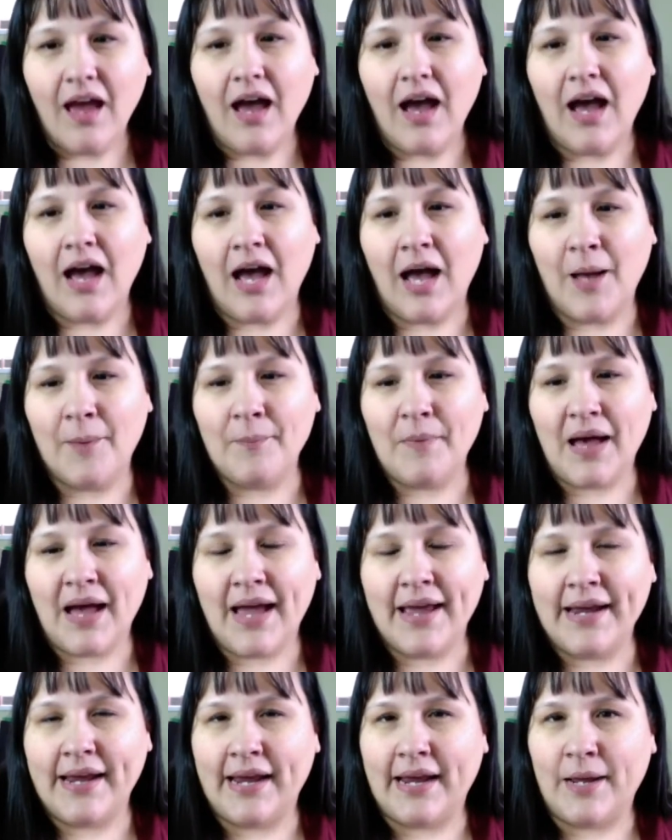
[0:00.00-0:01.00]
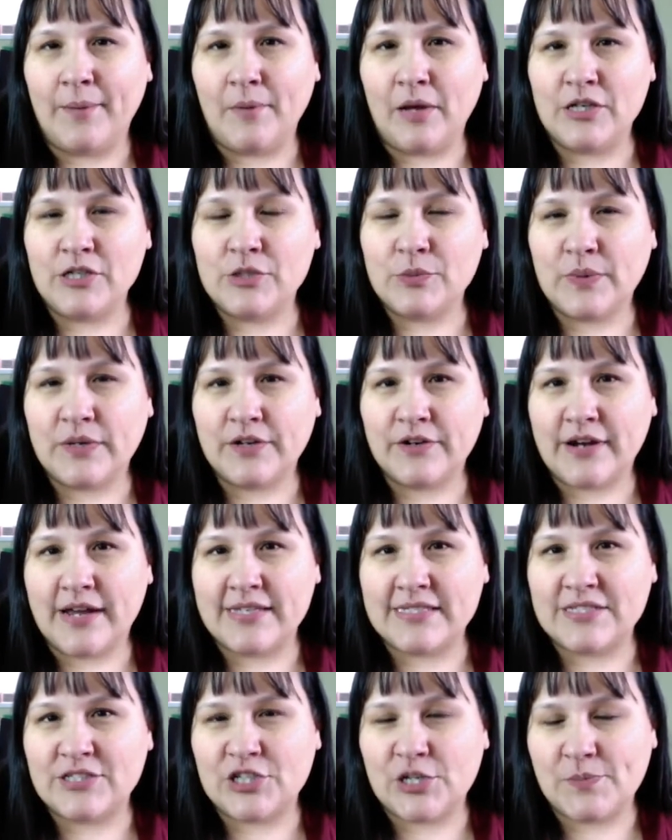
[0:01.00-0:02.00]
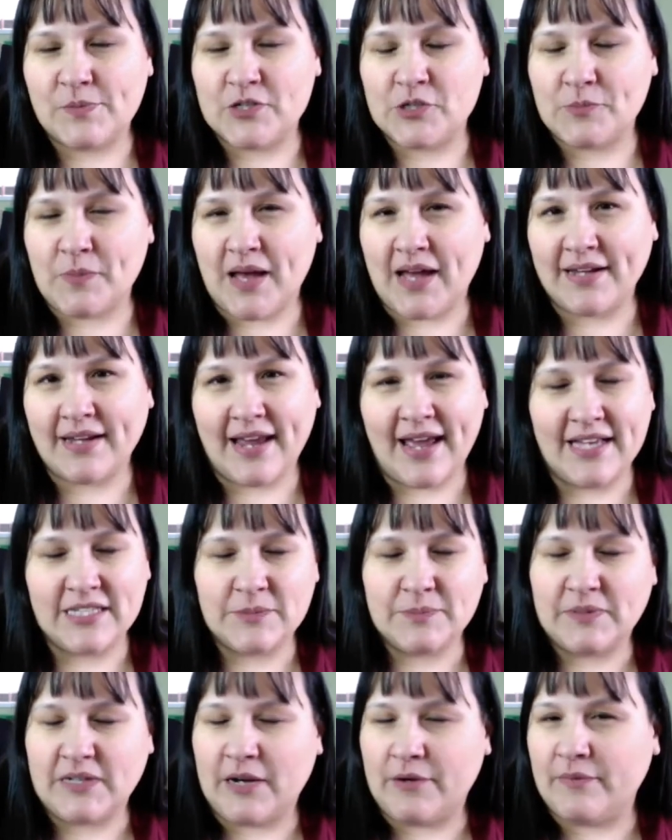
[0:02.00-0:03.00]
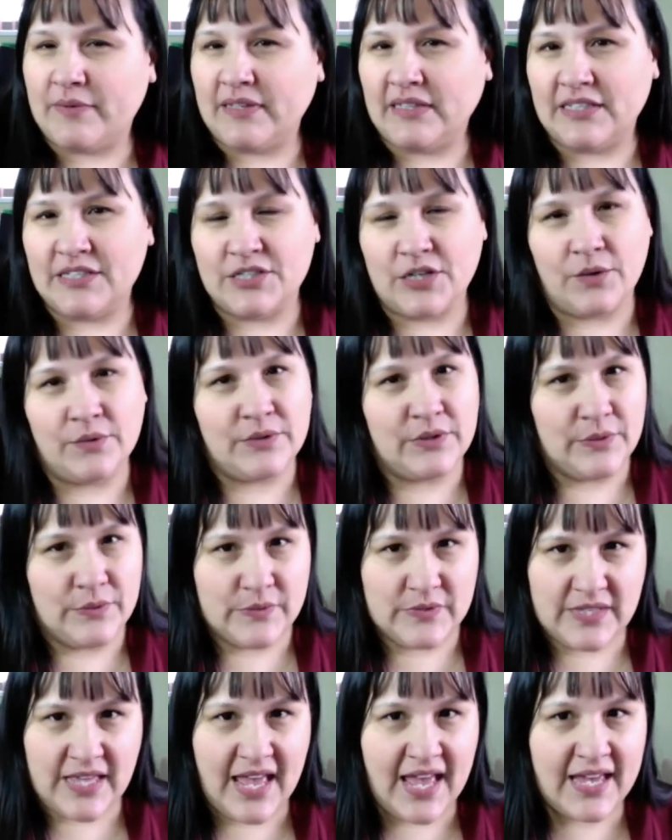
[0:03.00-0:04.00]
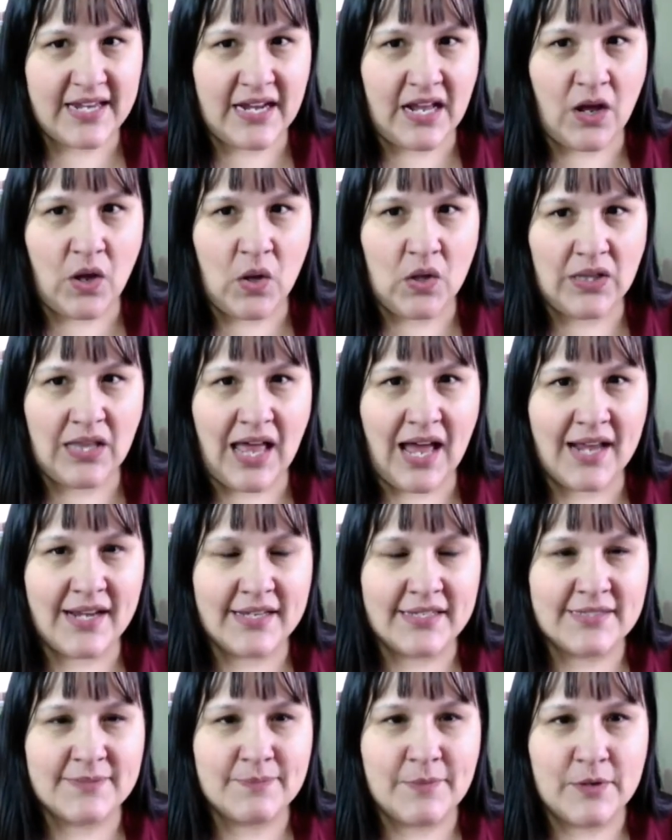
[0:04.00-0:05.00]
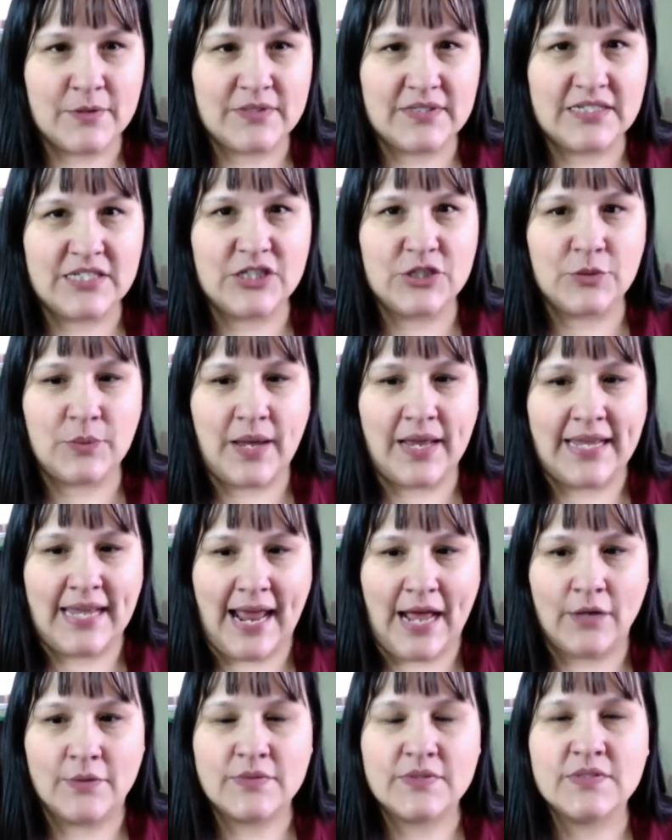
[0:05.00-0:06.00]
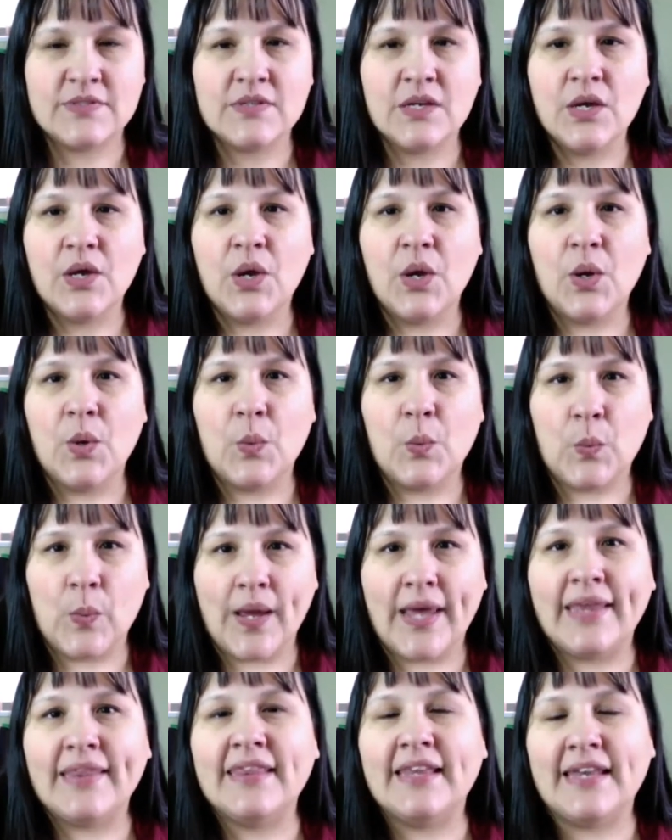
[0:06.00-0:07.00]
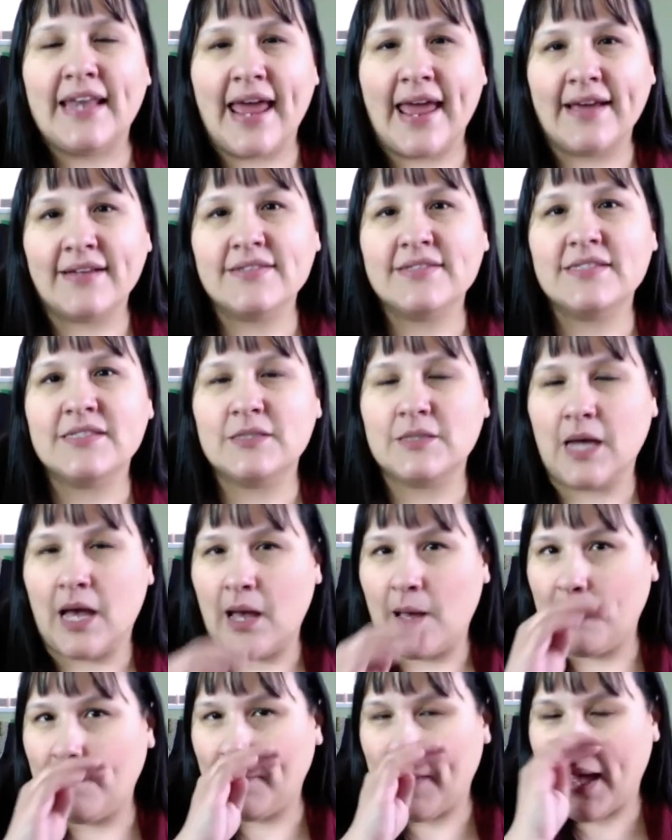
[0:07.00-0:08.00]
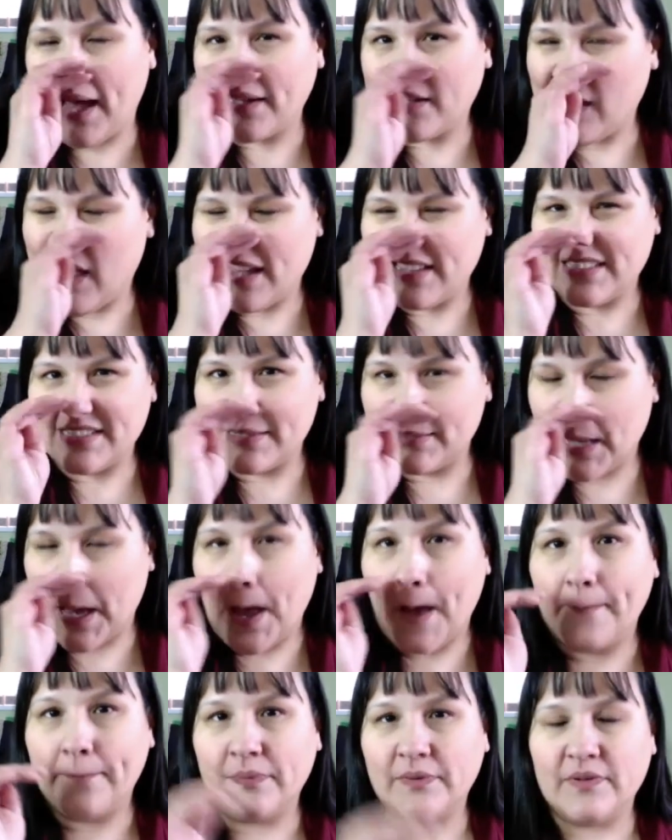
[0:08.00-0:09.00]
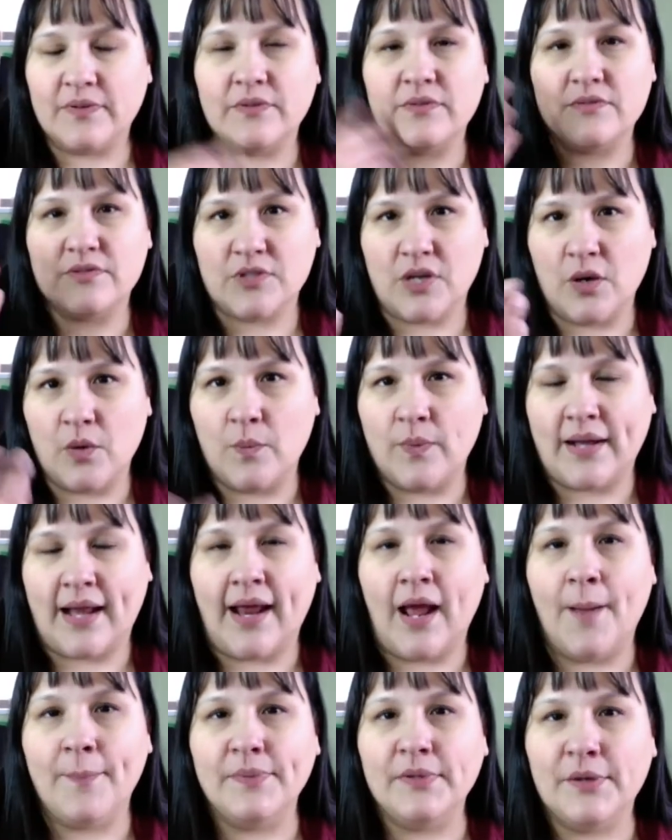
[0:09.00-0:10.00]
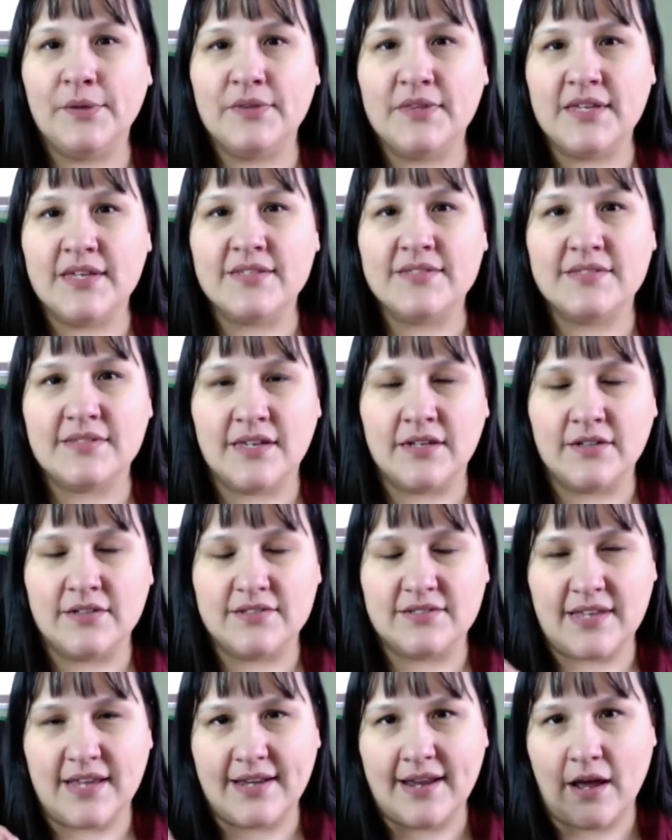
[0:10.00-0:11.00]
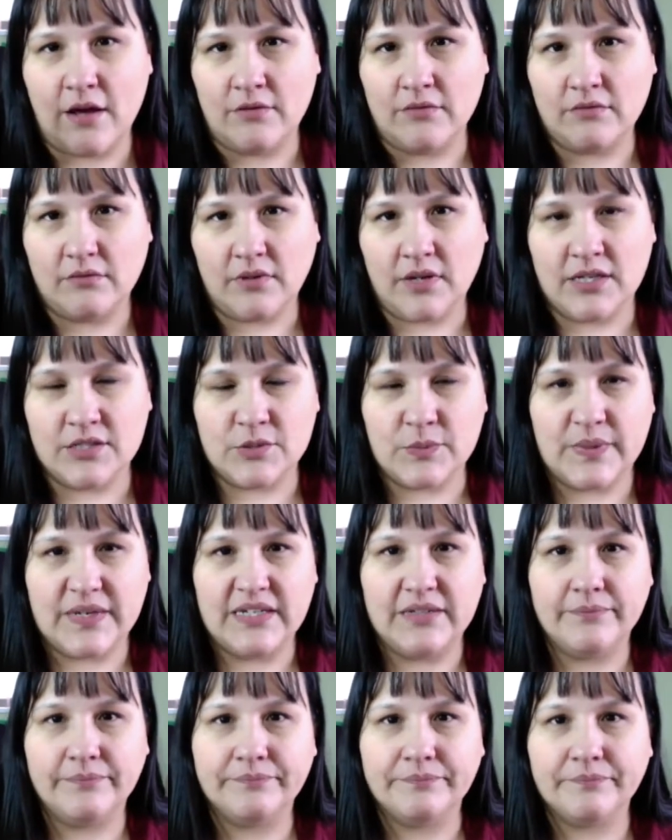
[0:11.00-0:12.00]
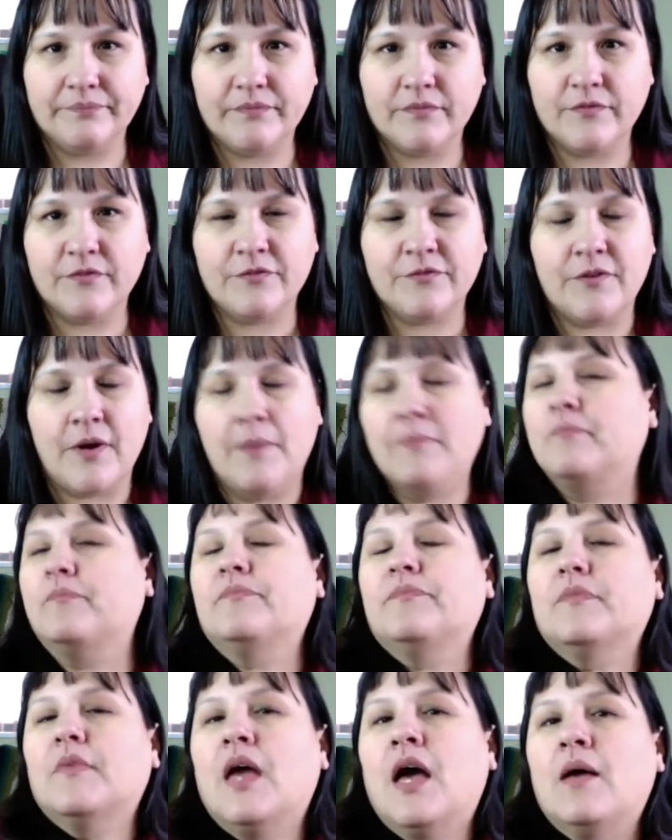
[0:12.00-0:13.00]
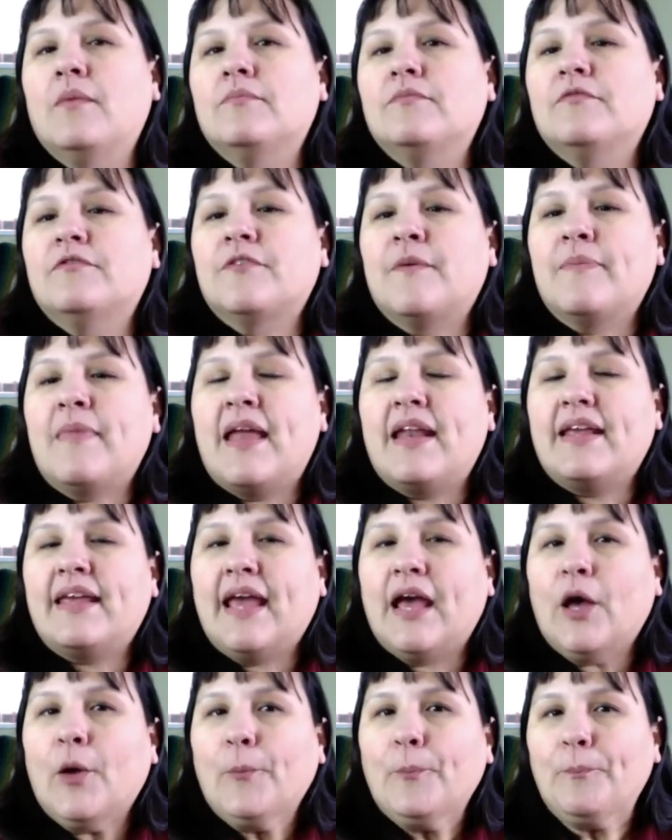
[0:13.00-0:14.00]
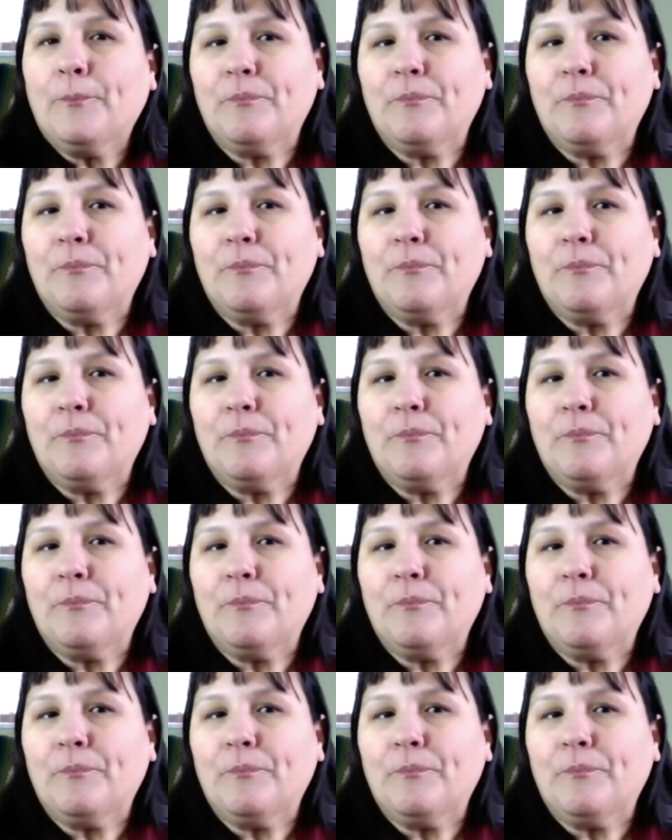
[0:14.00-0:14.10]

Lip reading: I am on Twitter as Sheepish Podcast, but I really don't use that a whole lot. It's mostly to announce when the next podcast is up. So when I upload this, it'll send out a tweet from that account.